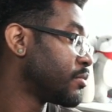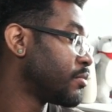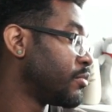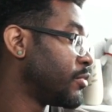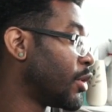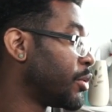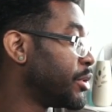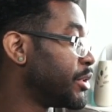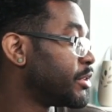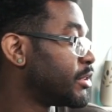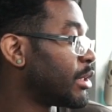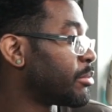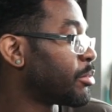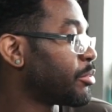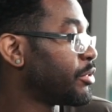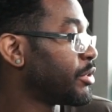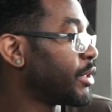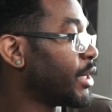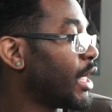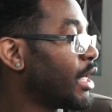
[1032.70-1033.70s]
Don't need to step
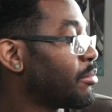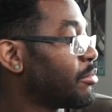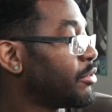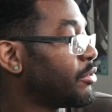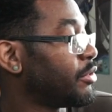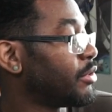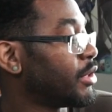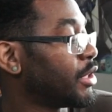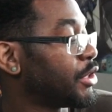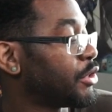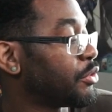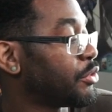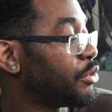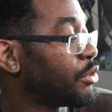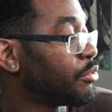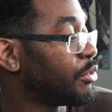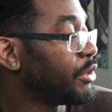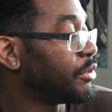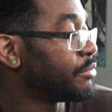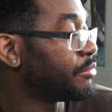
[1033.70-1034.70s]
up your game until they show
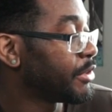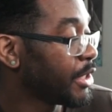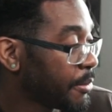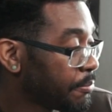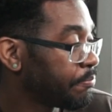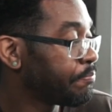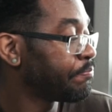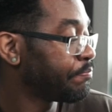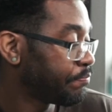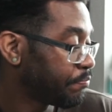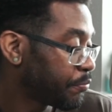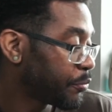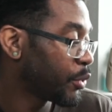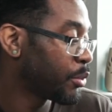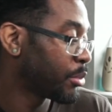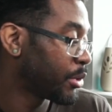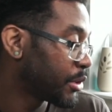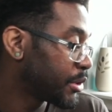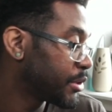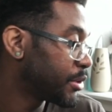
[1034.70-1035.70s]
you a reason. Yep,
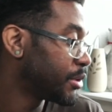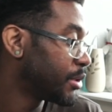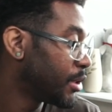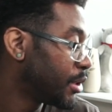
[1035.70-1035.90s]
pretty much.